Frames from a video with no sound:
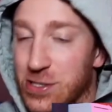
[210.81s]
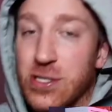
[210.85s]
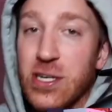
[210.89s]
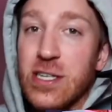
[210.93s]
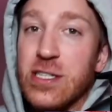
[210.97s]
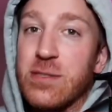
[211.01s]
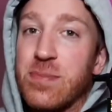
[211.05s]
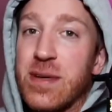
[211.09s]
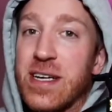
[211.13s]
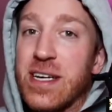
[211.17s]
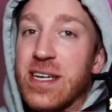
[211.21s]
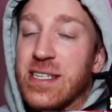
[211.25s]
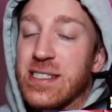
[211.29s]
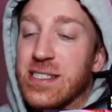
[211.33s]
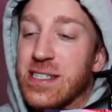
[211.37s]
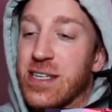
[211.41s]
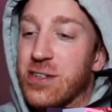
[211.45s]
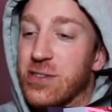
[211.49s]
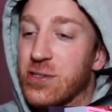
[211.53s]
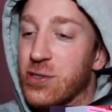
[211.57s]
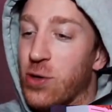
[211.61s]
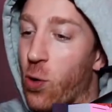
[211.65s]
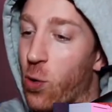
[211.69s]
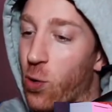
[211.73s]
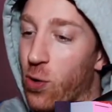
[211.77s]
just because
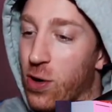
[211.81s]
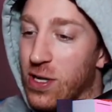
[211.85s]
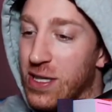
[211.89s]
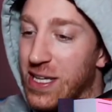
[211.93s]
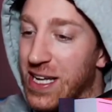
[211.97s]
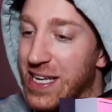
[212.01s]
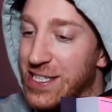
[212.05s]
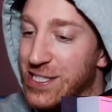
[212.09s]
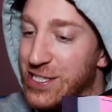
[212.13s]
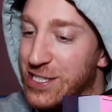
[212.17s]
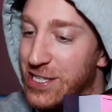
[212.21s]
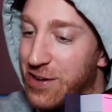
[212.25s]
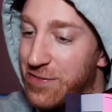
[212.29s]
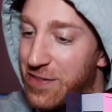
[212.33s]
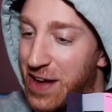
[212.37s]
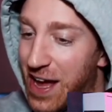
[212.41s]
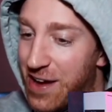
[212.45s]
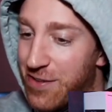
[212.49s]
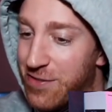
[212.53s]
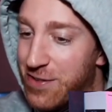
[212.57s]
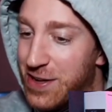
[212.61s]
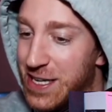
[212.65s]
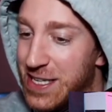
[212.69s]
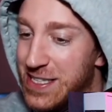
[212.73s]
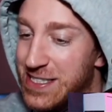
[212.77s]
there's correlation of
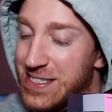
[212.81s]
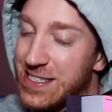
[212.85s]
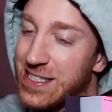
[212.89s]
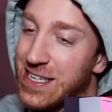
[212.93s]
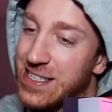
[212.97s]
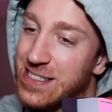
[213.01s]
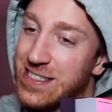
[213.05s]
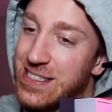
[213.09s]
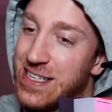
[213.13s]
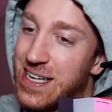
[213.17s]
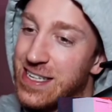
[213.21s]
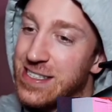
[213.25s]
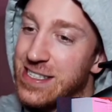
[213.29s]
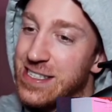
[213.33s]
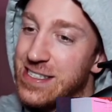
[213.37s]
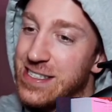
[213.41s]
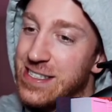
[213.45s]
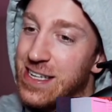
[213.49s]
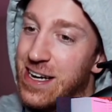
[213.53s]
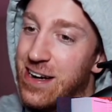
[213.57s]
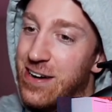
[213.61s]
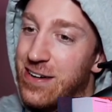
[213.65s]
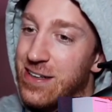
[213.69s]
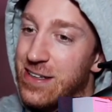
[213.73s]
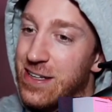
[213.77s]
evidence doesn't
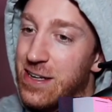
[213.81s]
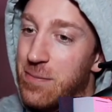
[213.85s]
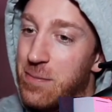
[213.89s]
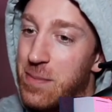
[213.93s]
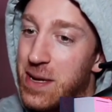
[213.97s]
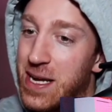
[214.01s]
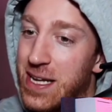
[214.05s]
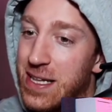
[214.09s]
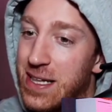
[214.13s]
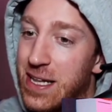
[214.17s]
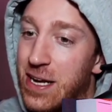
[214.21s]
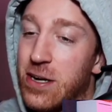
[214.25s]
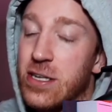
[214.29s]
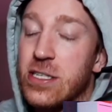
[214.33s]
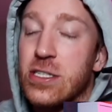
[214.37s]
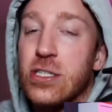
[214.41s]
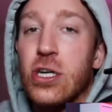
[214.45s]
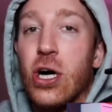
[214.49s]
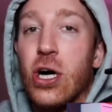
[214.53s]
necessarily mean there's